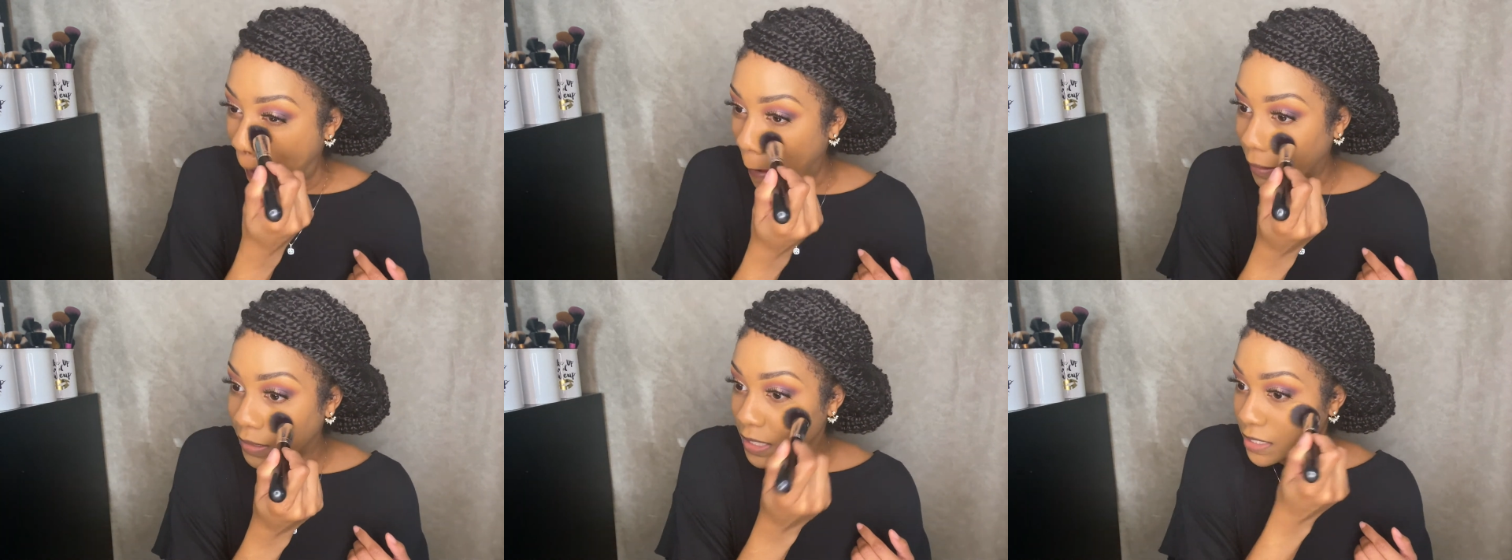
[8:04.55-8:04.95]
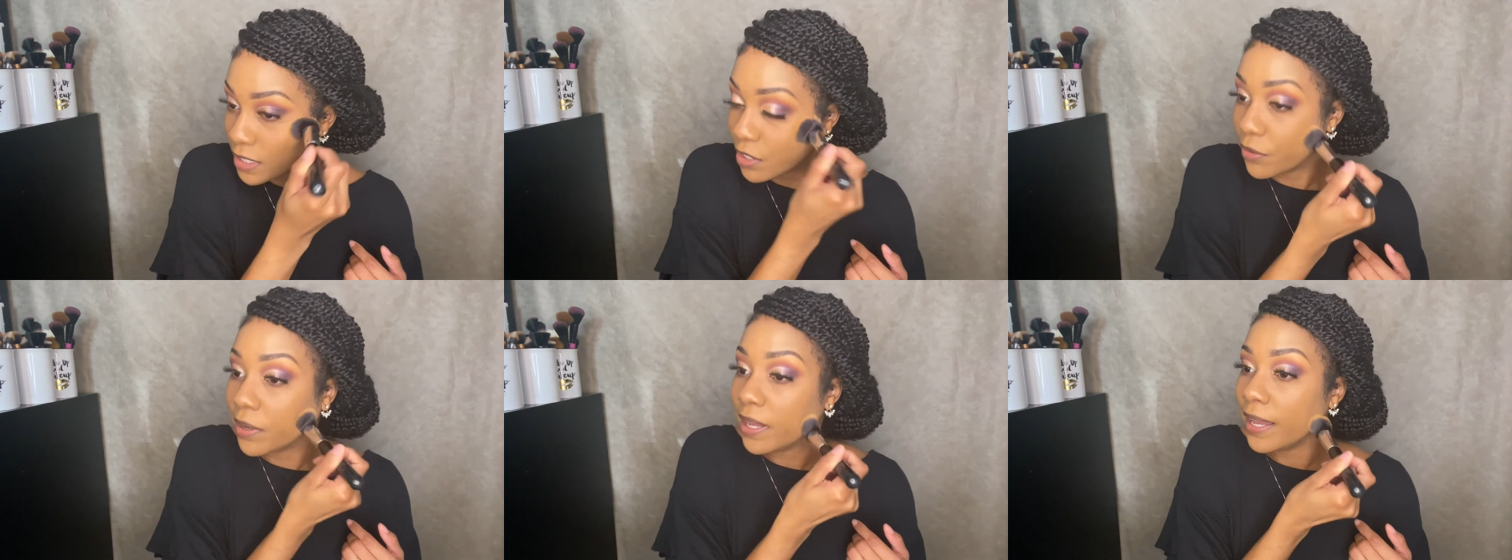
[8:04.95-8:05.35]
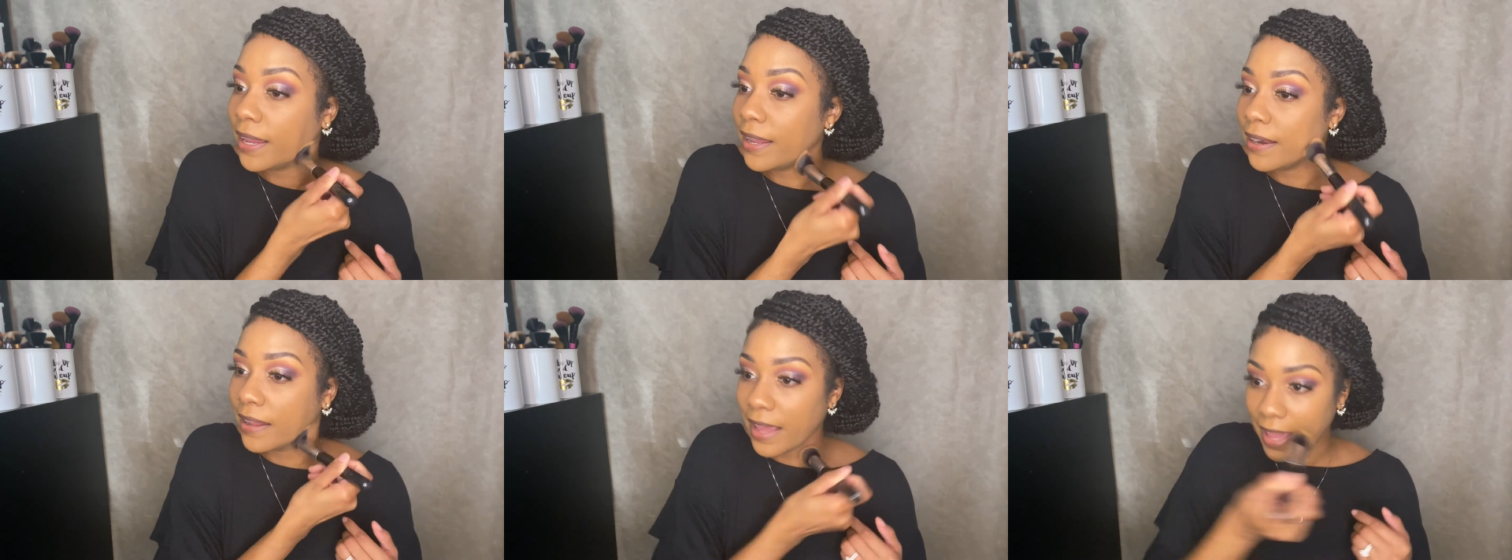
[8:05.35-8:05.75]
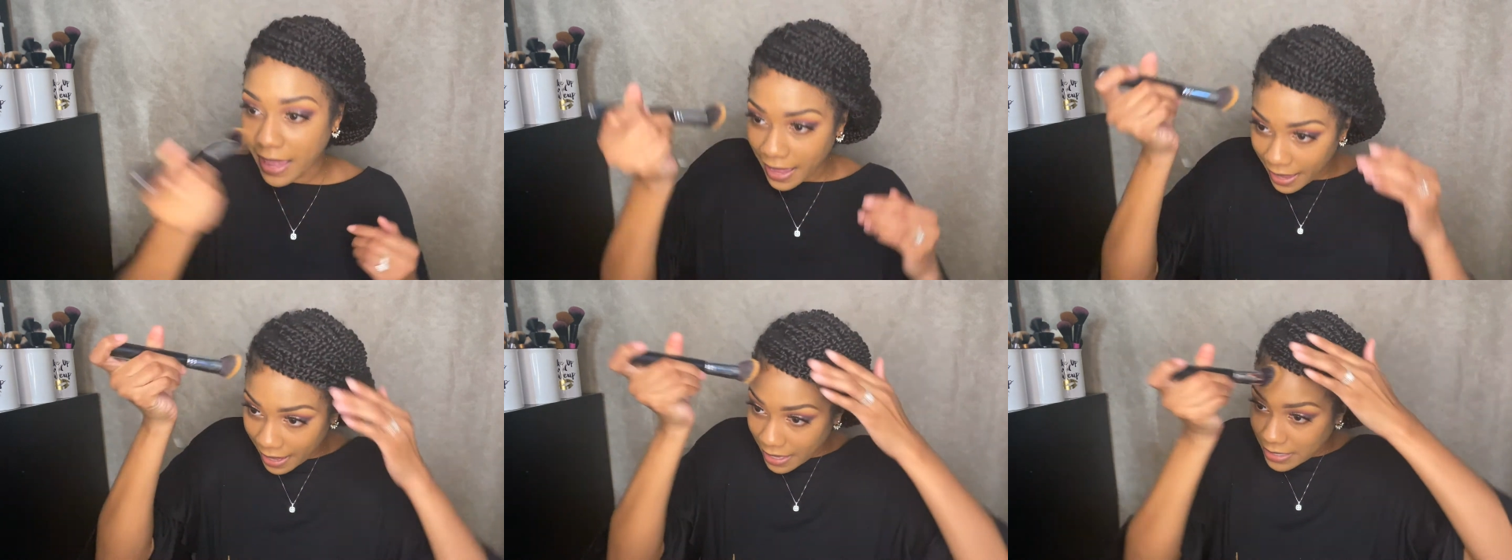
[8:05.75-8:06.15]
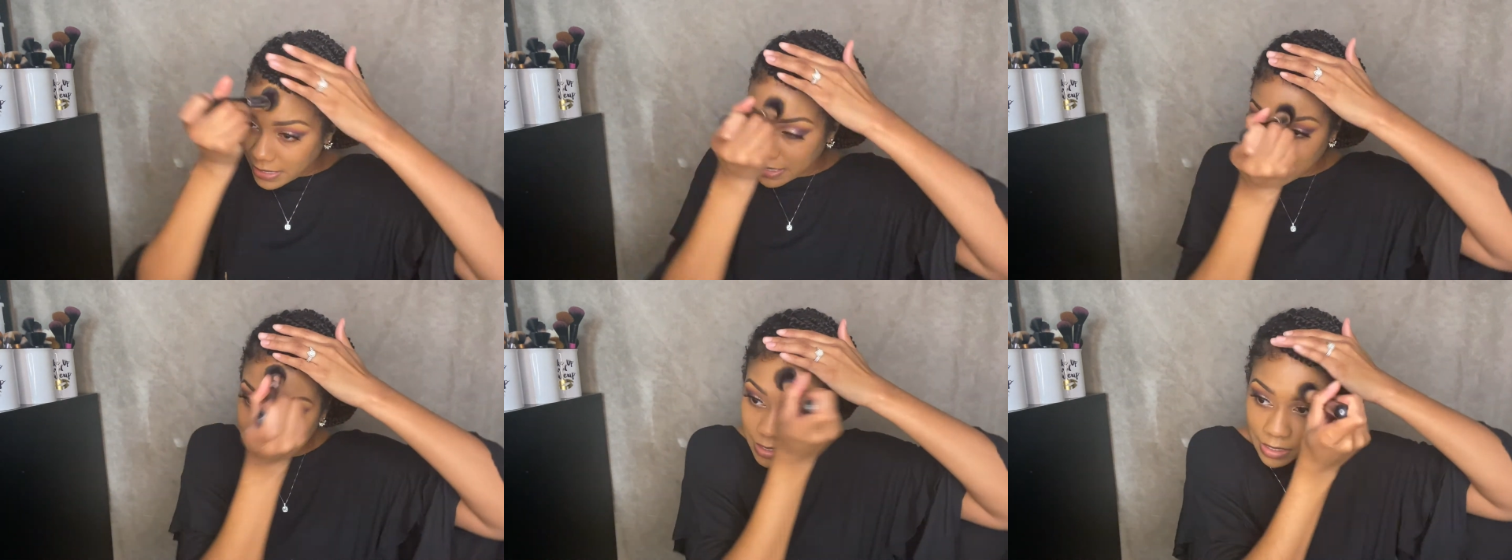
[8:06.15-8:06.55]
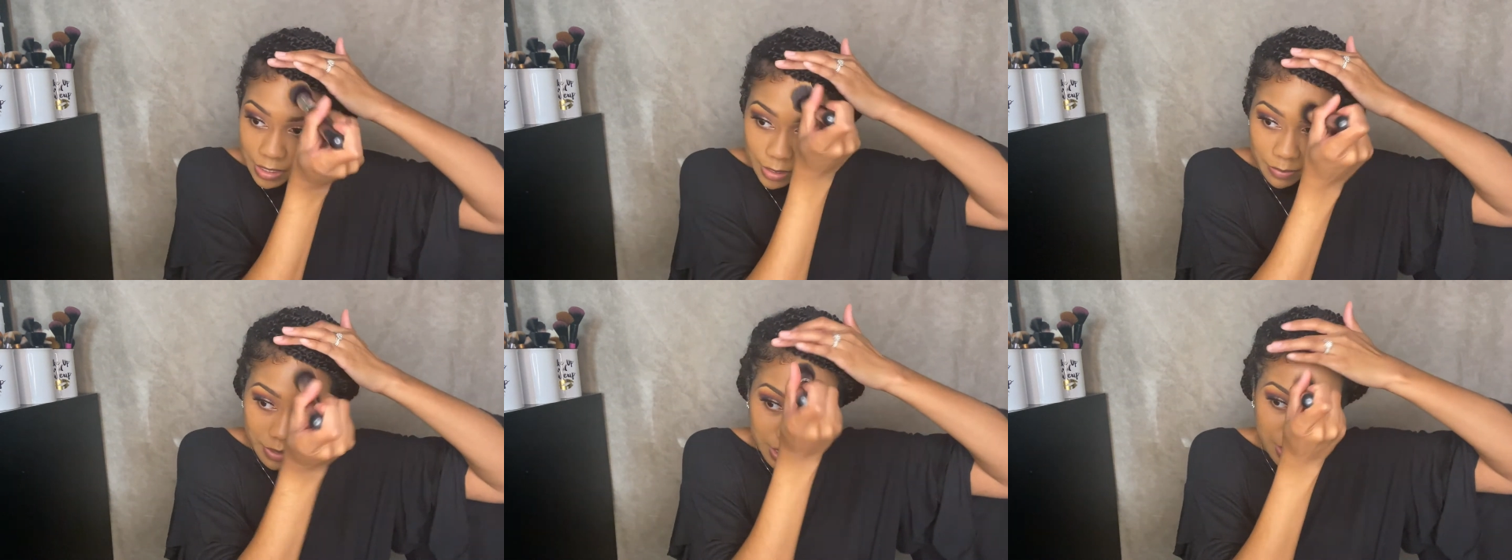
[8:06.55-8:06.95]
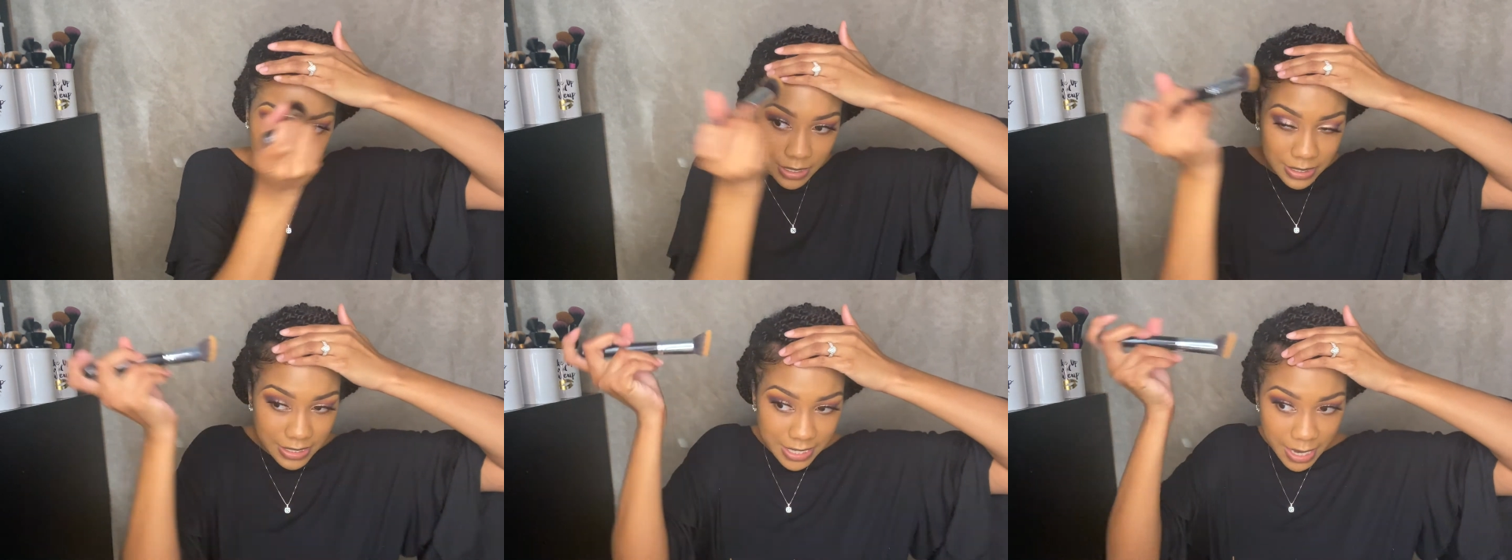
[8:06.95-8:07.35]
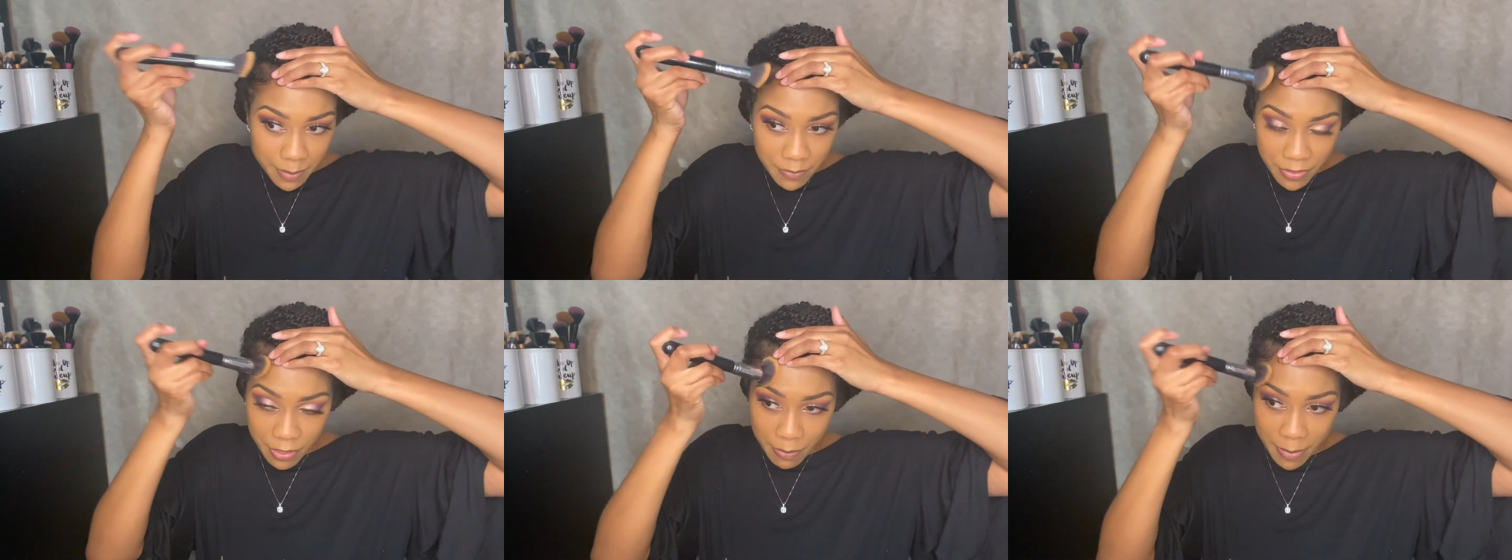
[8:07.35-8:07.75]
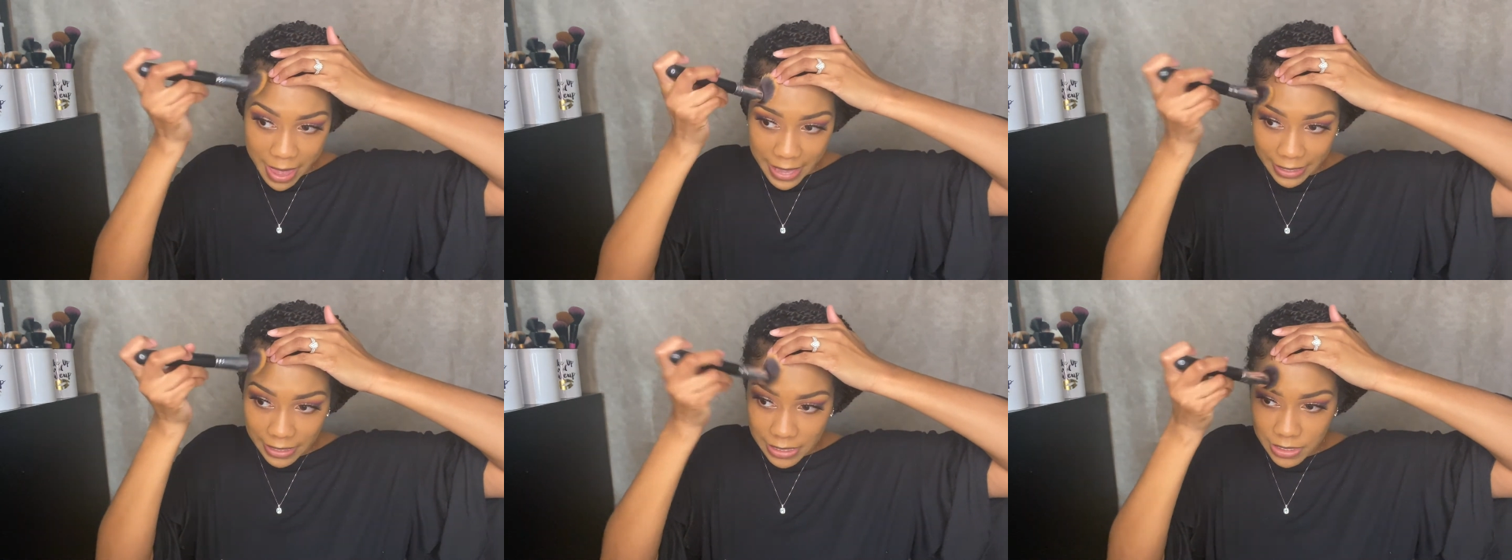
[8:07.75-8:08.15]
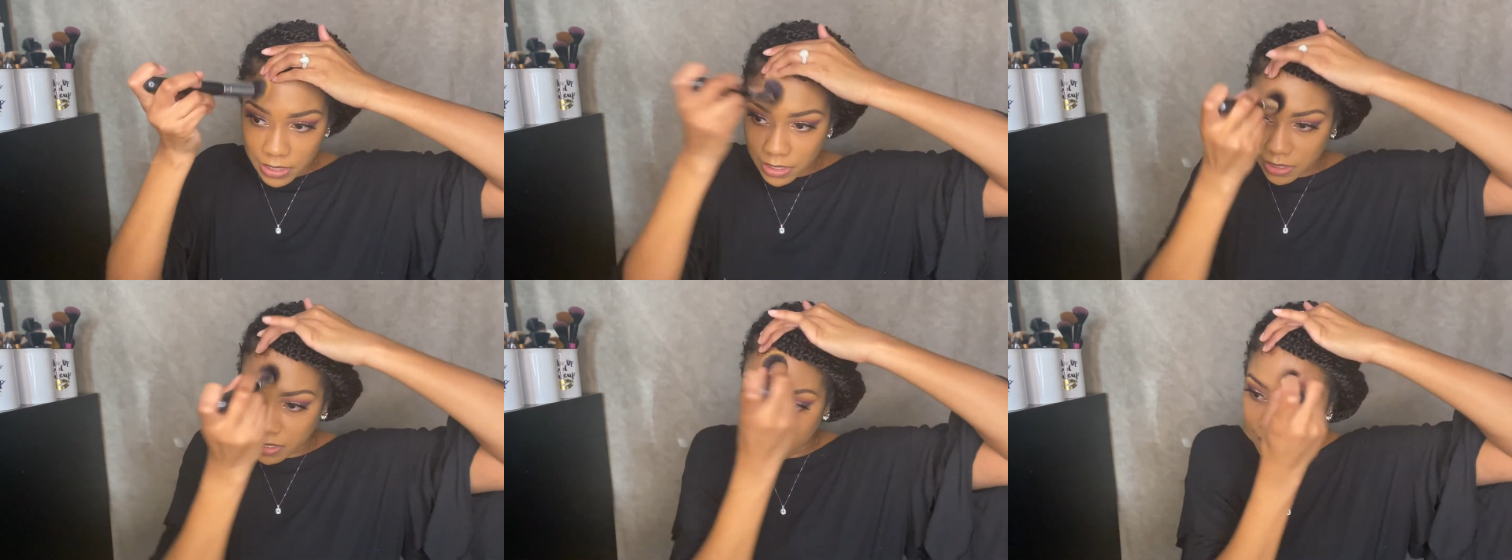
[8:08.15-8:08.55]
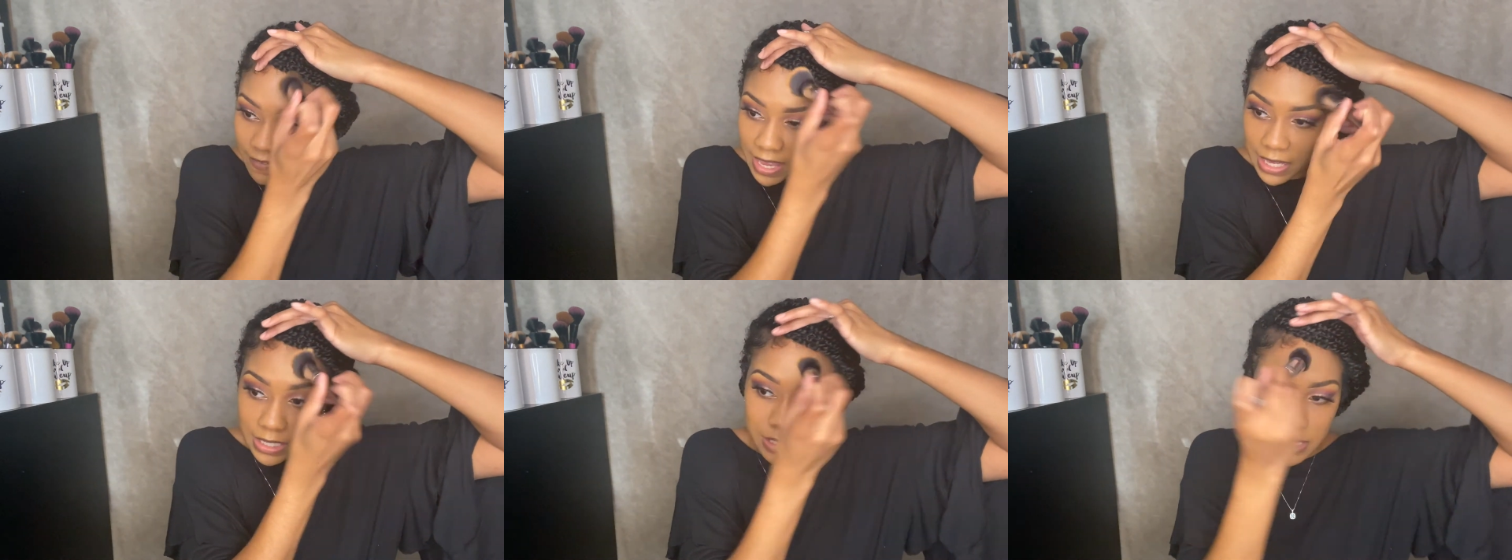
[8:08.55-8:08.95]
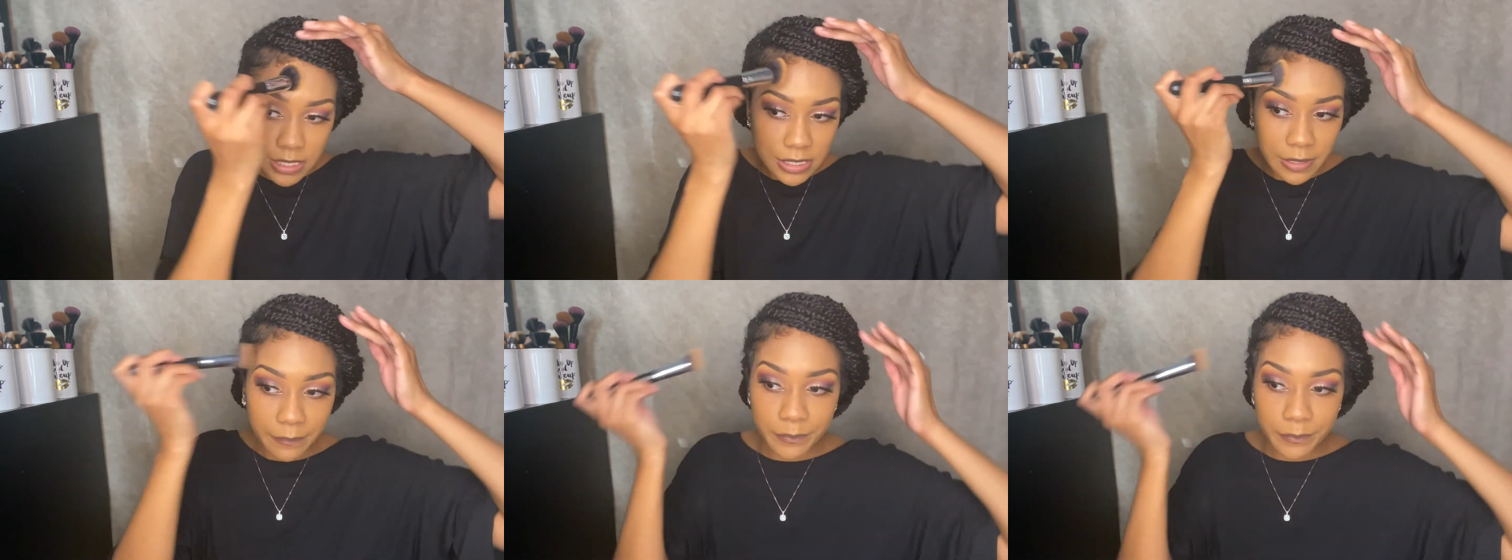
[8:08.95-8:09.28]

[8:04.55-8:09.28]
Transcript: Let's go ahead and add some depth back into the face.